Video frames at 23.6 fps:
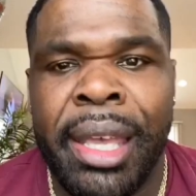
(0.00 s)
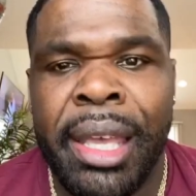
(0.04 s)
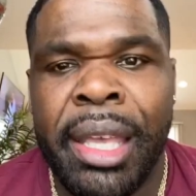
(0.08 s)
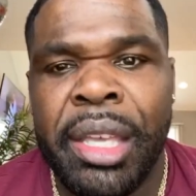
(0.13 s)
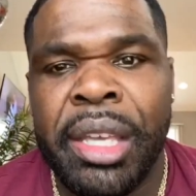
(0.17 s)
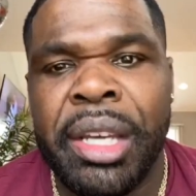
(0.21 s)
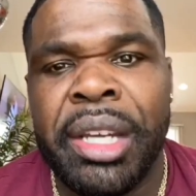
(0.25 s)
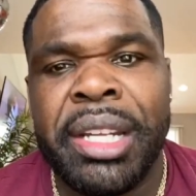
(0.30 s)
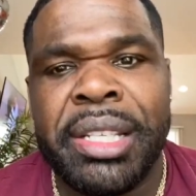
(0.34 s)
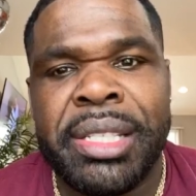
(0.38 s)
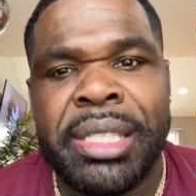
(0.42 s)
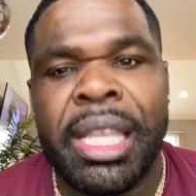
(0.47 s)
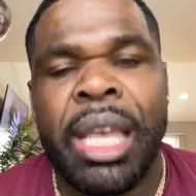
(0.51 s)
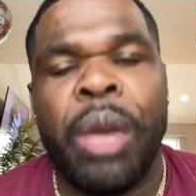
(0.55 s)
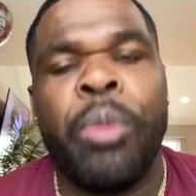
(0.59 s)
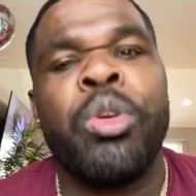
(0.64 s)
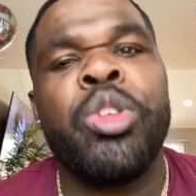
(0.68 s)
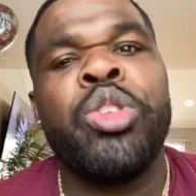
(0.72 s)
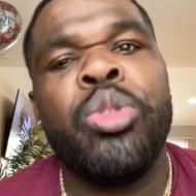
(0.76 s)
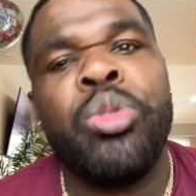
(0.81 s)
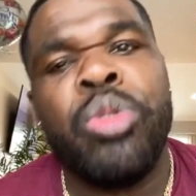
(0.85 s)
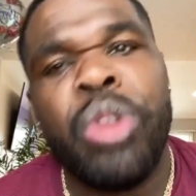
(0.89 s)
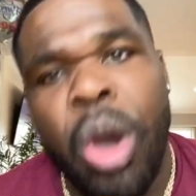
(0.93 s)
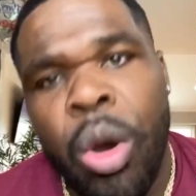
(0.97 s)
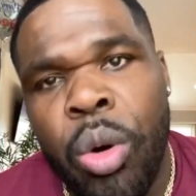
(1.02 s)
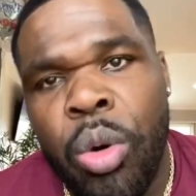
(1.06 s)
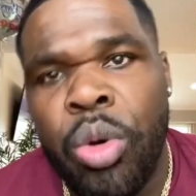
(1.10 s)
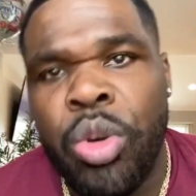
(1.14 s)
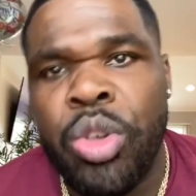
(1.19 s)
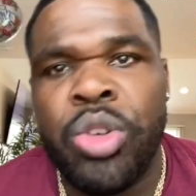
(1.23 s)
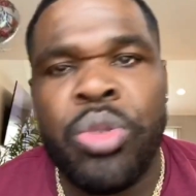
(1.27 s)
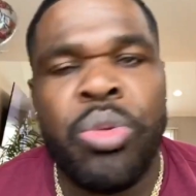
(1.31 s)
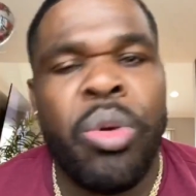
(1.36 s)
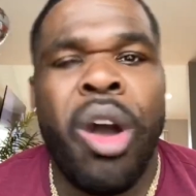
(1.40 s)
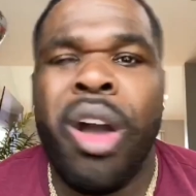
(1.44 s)
You understand? When you know who
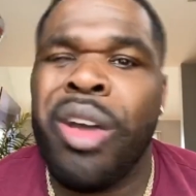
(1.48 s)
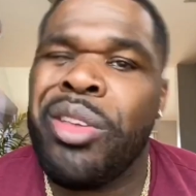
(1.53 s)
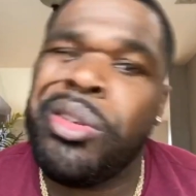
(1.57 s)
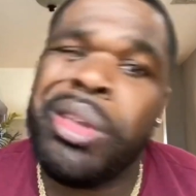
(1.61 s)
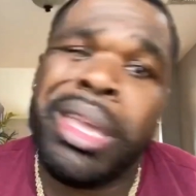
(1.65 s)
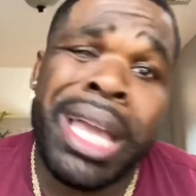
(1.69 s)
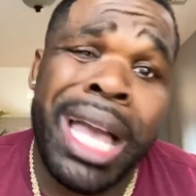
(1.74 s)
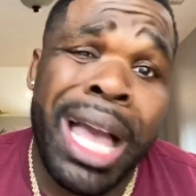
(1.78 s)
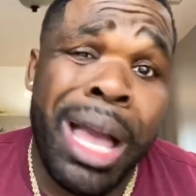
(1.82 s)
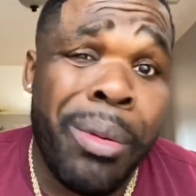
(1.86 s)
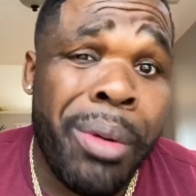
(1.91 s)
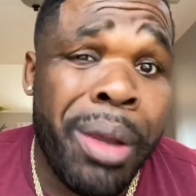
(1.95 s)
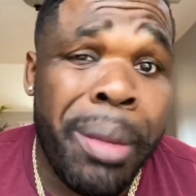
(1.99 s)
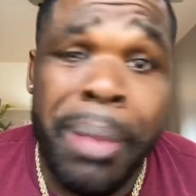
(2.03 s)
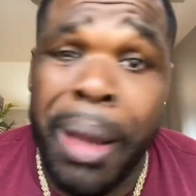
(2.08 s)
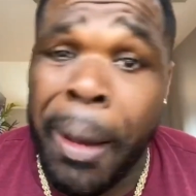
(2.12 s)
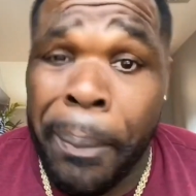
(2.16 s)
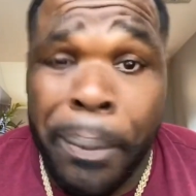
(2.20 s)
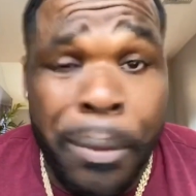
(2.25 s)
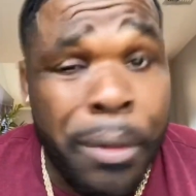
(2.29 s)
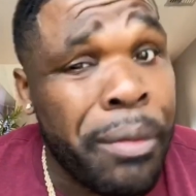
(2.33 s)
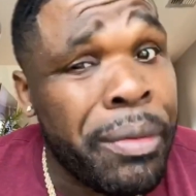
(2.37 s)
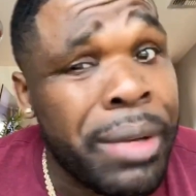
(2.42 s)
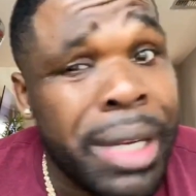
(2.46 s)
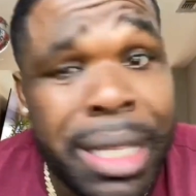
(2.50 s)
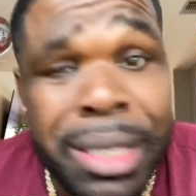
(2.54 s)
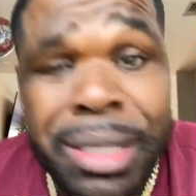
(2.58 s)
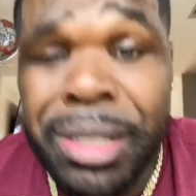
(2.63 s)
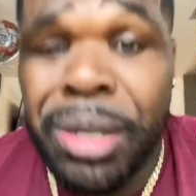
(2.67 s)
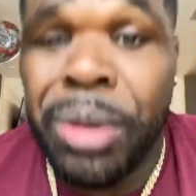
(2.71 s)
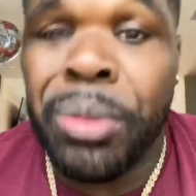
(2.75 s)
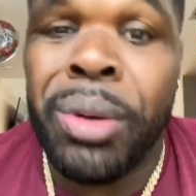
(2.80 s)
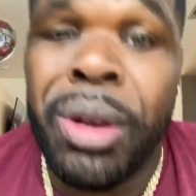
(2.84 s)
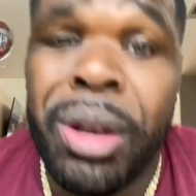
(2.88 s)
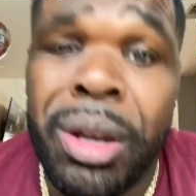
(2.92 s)
you are, you ain't got to worry about proving nothing to
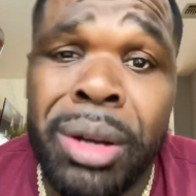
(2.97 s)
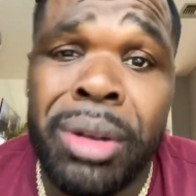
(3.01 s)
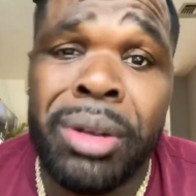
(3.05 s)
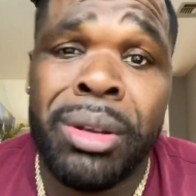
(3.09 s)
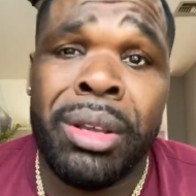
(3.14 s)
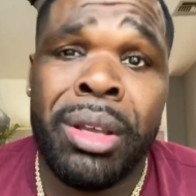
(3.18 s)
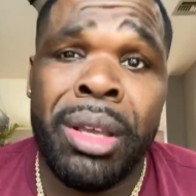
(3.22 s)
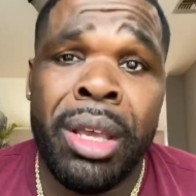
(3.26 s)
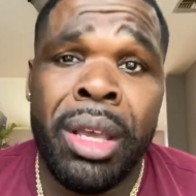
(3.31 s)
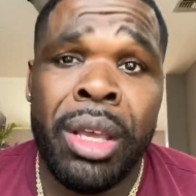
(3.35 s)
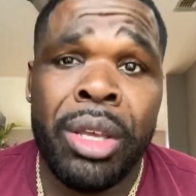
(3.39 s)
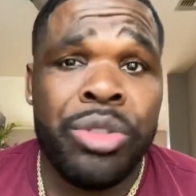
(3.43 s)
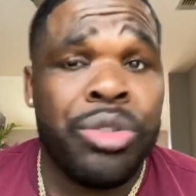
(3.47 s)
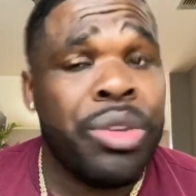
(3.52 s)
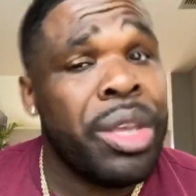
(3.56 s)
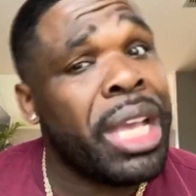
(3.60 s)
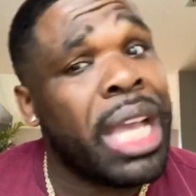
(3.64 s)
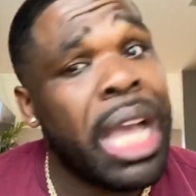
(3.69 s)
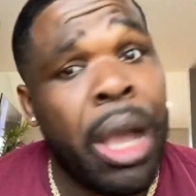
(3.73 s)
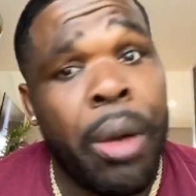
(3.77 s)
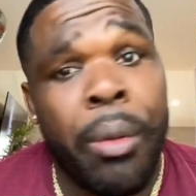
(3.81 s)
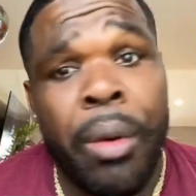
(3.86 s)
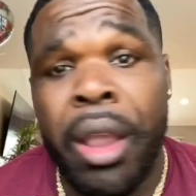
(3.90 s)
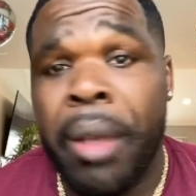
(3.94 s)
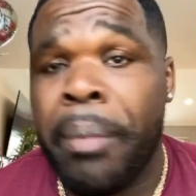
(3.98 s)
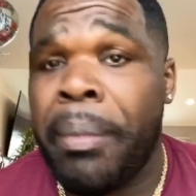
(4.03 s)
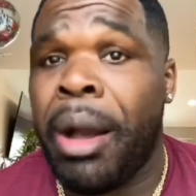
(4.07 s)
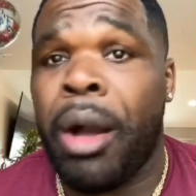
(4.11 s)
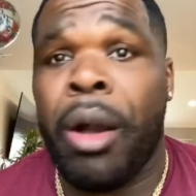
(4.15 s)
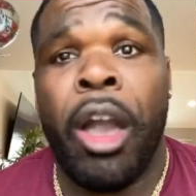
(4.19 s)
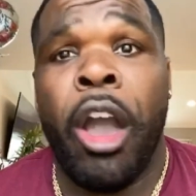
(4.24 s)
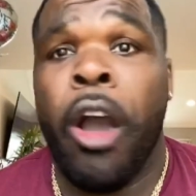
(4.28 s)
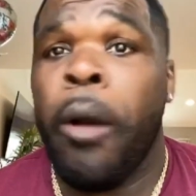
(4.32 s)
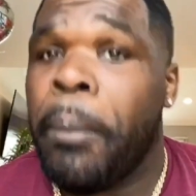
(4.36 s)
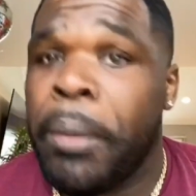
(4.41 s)
the world. You ain't got to worry about
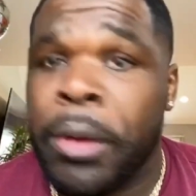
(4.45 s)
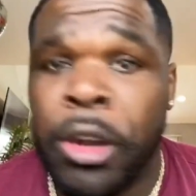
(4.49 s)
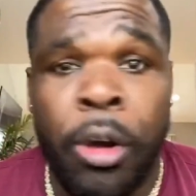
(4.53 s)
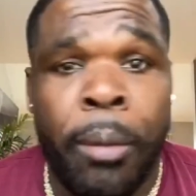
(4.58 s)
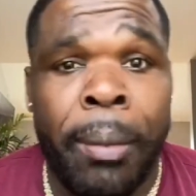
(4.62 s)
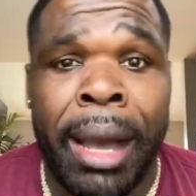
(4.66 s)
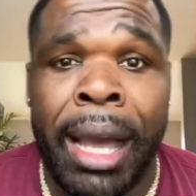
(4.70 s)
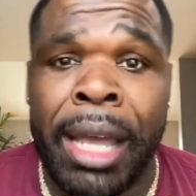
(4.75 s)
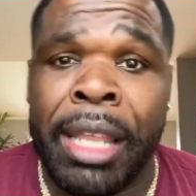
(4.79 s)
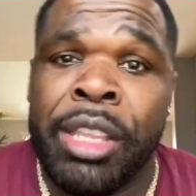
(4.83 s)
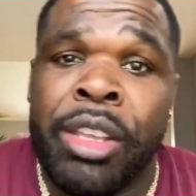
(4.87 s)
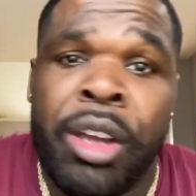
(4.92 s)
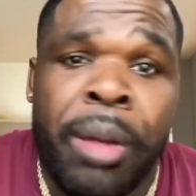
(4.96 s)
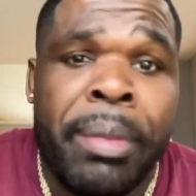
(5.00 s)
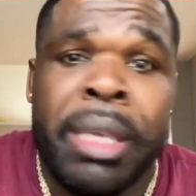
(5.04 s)
helping nobody.